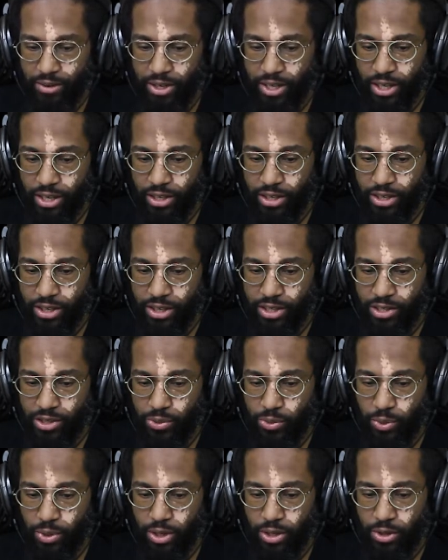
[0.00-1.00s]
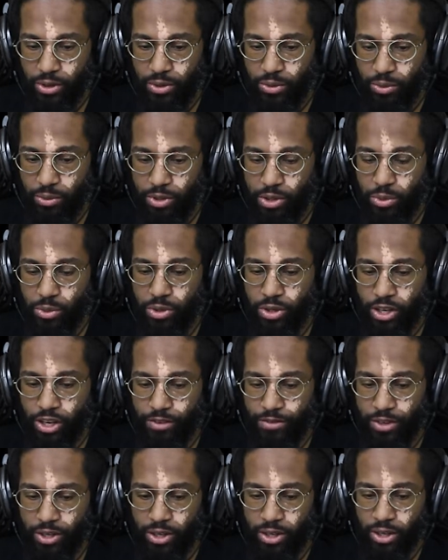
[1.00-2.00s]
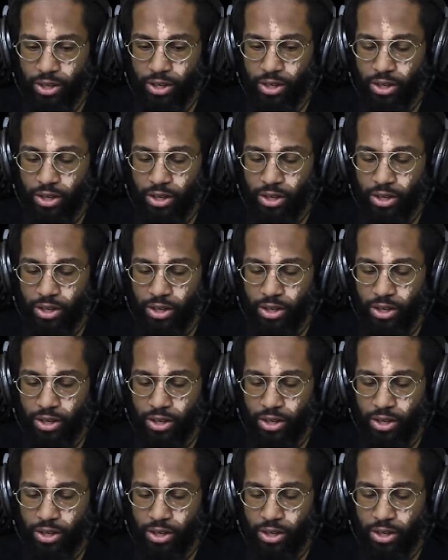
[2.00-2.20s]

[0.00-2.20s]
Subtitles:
here as well, which we'll cover